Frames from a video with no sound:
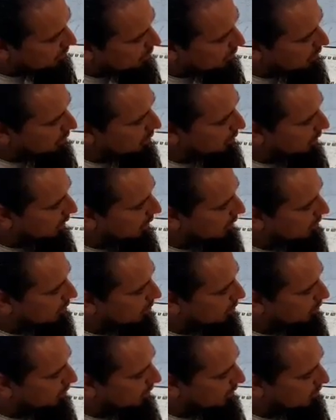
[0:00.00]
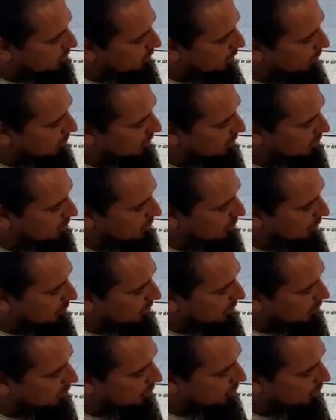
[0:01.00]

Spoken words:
right? Okay, so I'm gonna